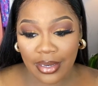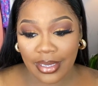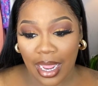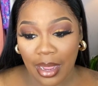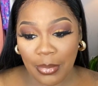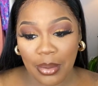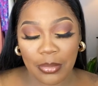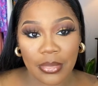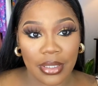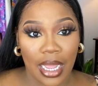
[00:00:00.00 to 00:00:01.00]

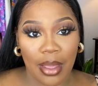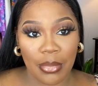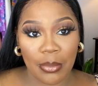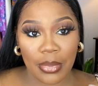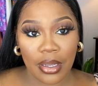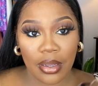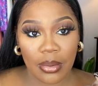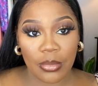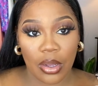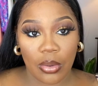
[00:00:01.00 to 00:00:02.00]
diamond diamond
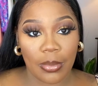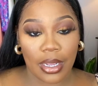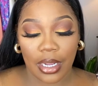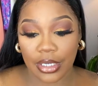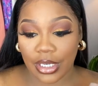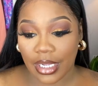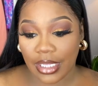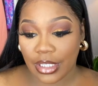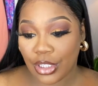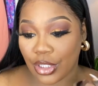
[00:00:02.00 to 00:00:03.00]
bomb oh my gosh i
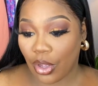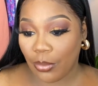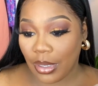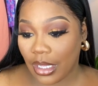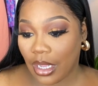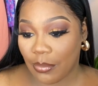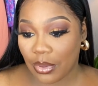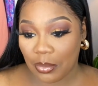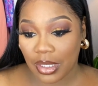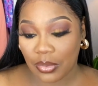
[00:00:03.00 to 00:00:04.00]
get so many
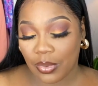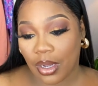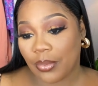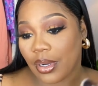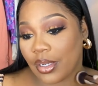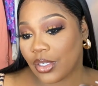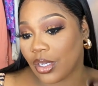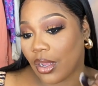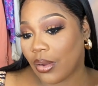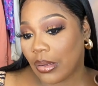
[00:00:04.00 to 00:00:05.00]
compliments when i wear this
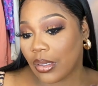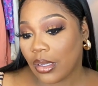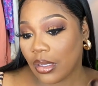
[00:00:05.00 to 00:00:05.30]
y'all